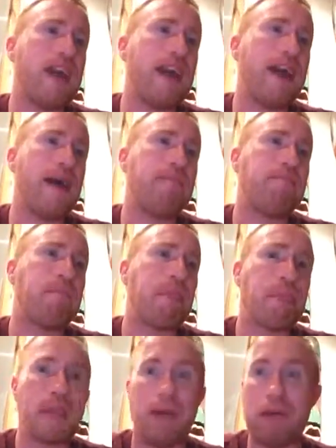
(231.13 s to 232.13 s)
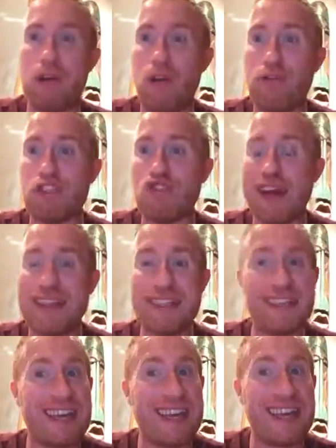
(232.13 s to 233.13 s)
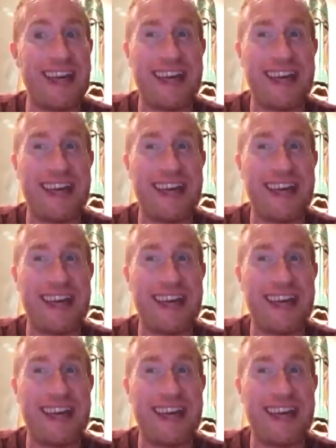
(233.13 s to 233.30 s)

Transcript: I would love to try this in KK